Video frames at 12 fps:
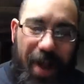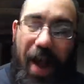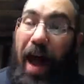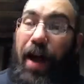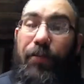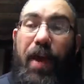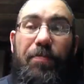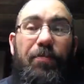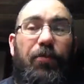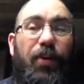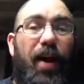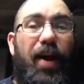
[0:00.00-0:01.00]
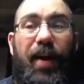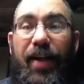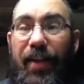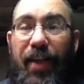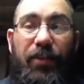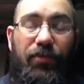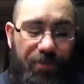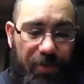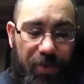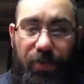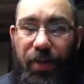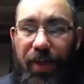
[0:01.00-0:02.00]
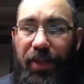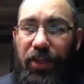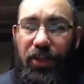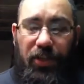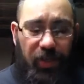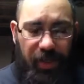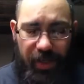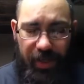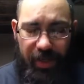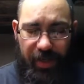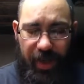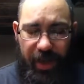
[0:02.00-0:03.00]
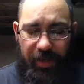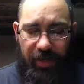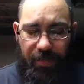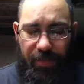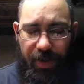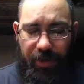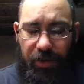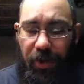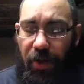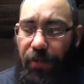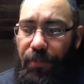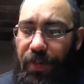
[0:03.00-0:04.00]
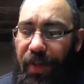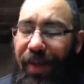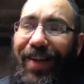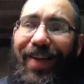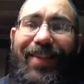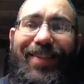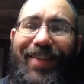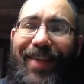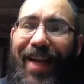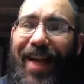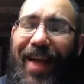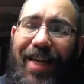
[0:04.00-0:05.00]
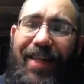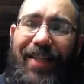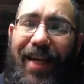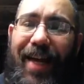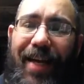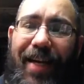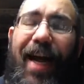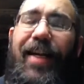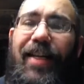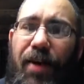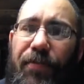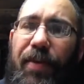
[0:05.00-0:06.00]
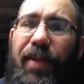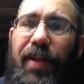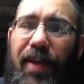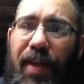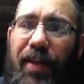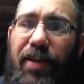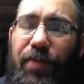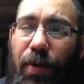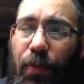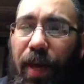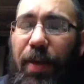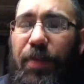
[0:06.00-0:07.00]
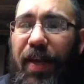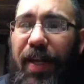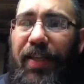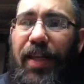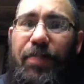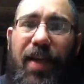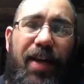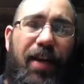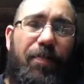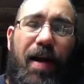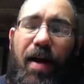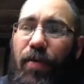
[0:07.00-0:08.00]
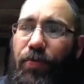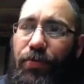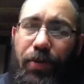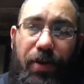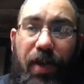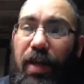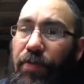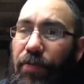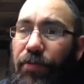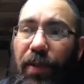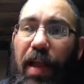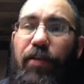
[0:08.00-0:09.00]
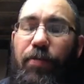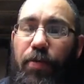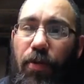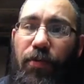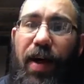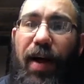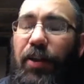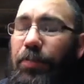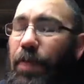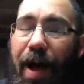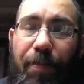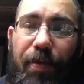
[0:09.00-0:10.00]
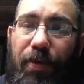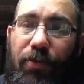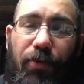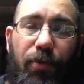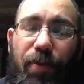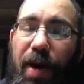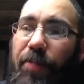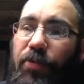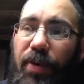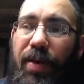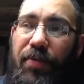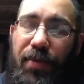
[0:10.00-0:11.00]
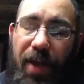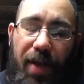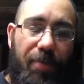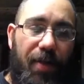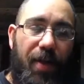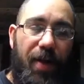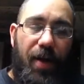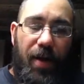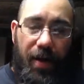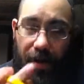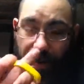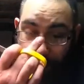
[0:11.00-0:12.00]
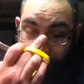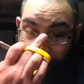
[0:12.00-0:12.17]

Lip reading: I vape them dry and then drip a new one in, just so you get the concept there. So today I decided I definitely need to re-wick because I'm getting about 30 different flavor profiles popping through when I'm trying to vape.